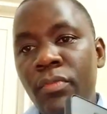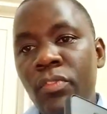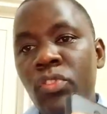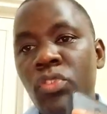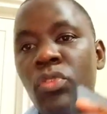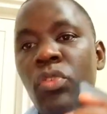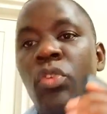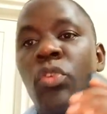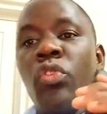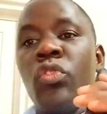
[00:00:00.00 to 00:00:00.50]

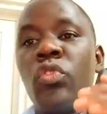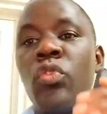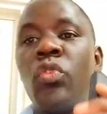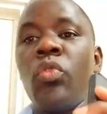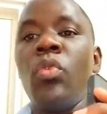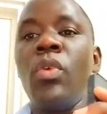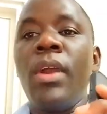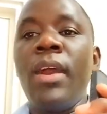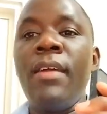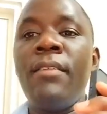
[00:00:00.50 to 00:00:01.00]
So you
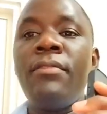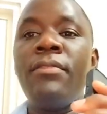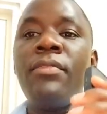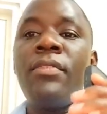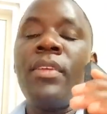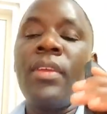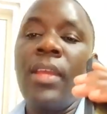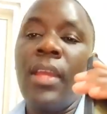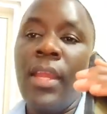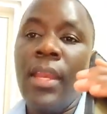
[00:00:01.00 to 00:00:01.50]
should have
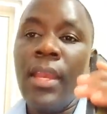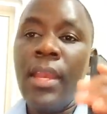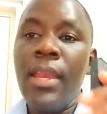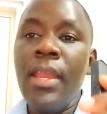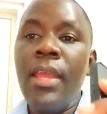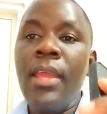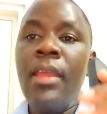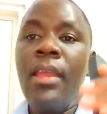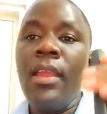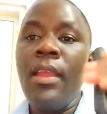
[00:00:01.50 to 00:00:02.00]

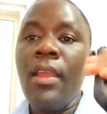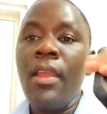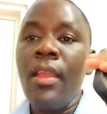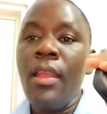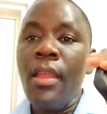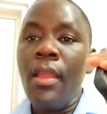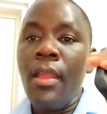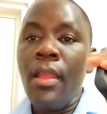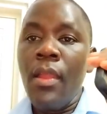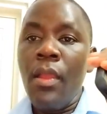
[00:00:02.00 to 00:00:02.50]
the
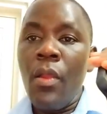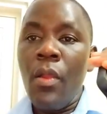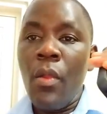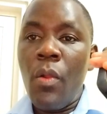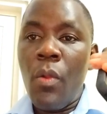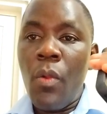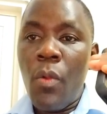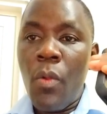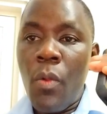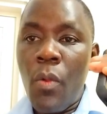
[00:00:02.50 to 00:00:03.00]

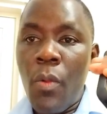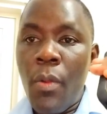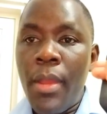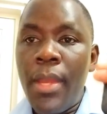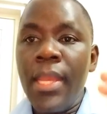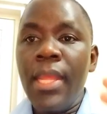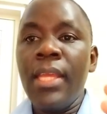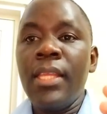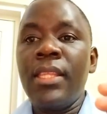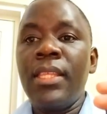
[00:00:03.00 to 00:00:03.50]

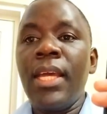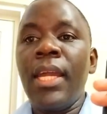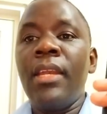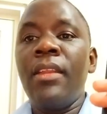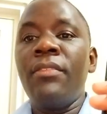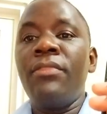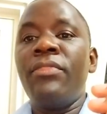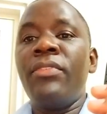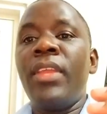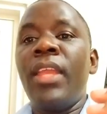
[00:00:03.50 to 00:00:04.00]
death
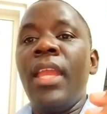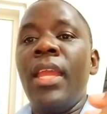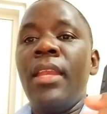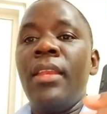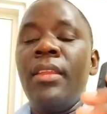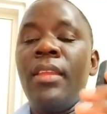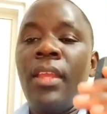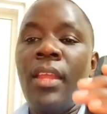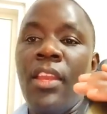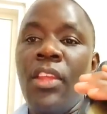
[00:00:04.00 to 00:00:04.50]

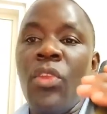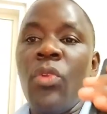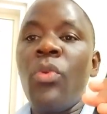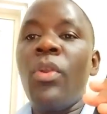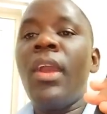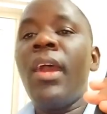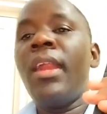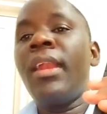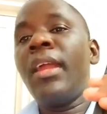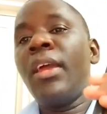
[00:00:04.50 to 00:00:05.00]
certificate. In
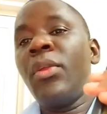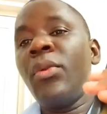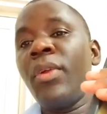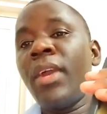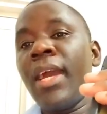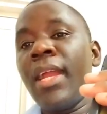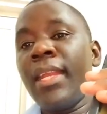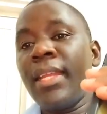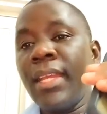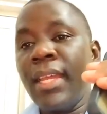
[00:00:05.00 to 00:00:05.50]
Uganda, you
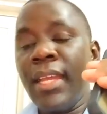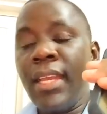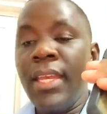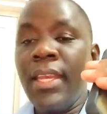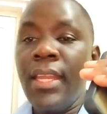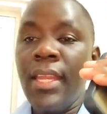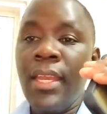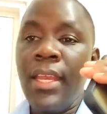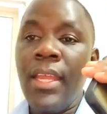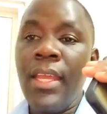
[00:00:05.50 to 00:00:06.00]
can get
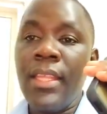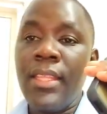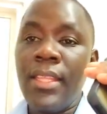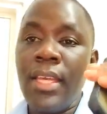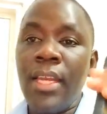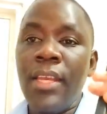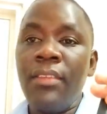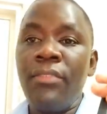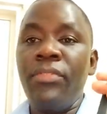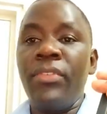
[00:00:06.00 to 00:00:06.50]
the death
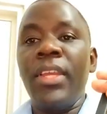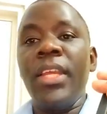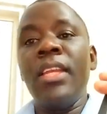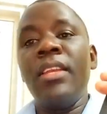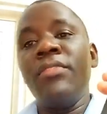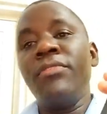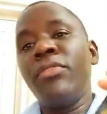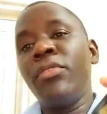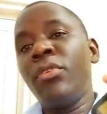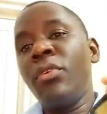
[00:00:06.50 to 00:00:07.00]

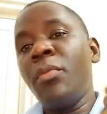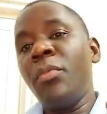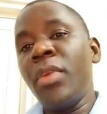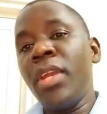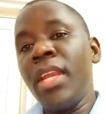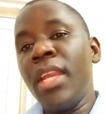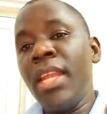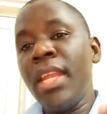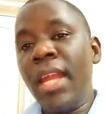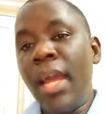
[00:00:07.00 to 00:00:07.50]
certificate
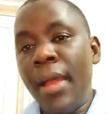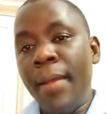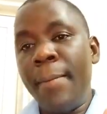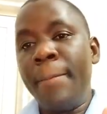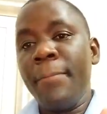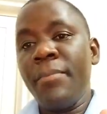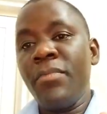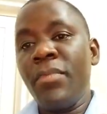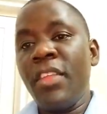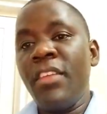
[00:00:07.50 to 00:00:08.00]
from NIRA.
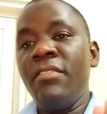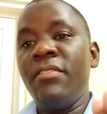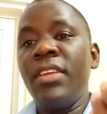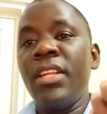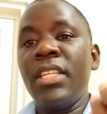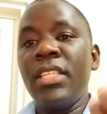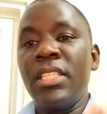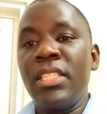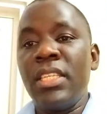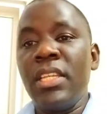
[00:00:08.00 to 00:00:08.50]

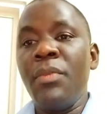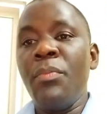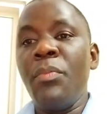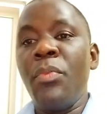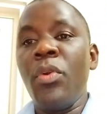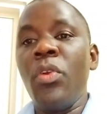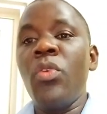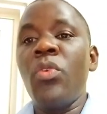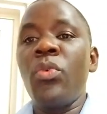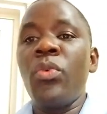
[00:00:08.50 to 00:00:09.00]
Very
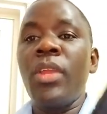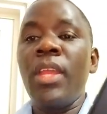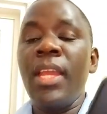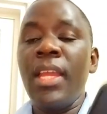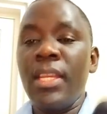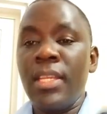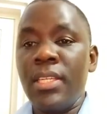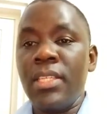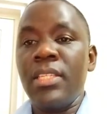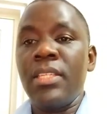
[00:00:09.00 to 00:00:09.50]
simple to
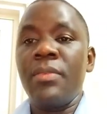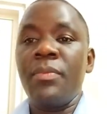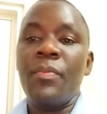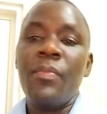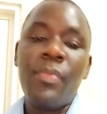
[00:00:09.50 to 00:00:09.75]
get.